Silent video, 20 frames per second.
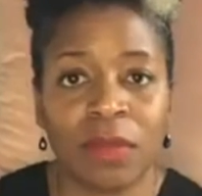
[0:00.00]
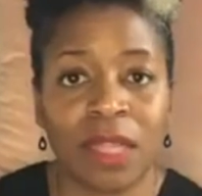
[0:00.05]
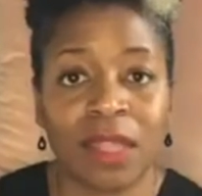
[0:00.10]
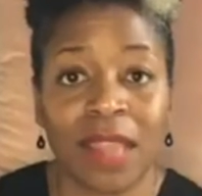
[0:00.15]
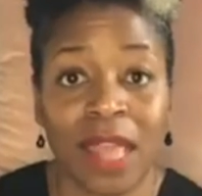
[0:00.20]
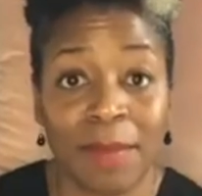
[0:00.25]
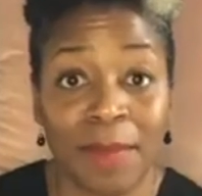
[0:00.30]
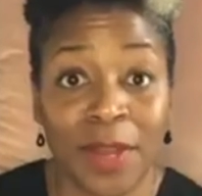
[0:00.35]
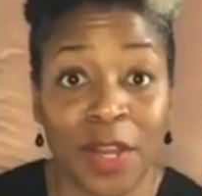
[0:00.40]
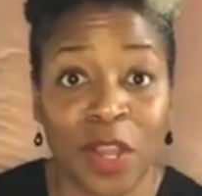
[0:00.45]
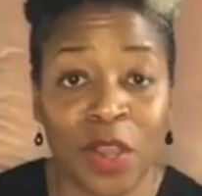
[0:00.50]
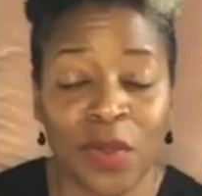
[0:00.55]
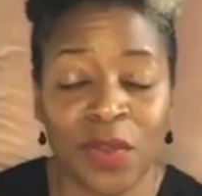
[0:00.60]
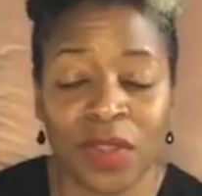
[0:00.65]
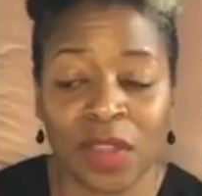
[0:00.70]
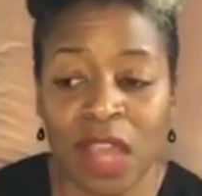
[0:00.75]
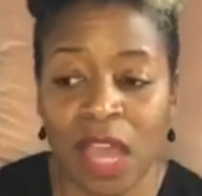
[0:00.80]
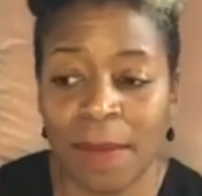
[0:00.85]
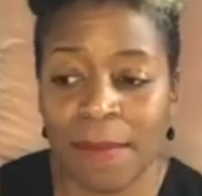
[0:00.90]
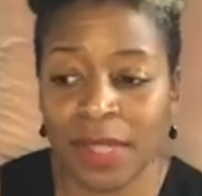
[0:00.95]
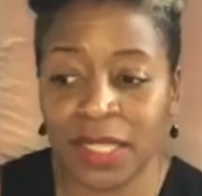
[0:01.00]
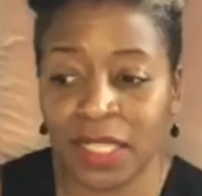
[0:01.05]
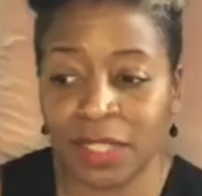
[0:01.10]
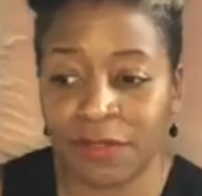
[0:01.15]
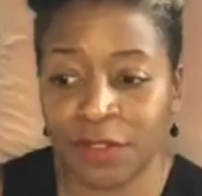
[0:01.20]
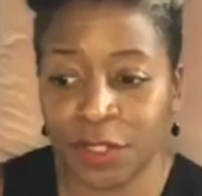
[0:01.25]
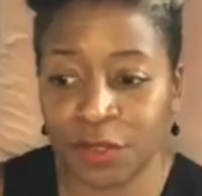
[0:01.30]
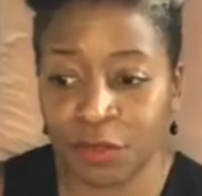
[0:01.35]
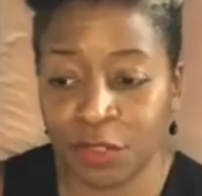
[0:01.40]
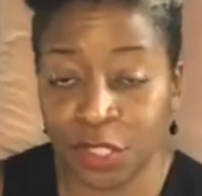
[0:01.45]
Let me know in the comments
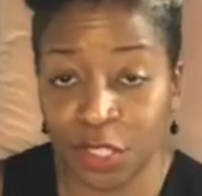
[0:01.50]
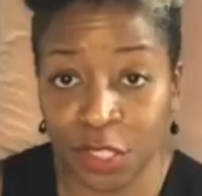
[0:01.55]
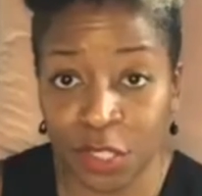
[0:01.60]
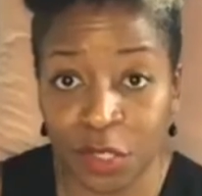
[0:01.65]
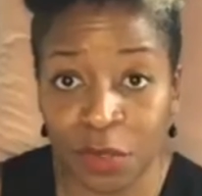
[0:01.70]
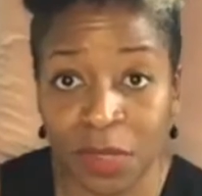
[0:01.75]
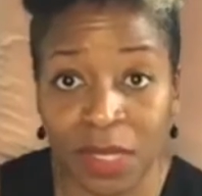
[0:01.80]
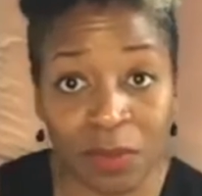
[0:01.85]
if you do.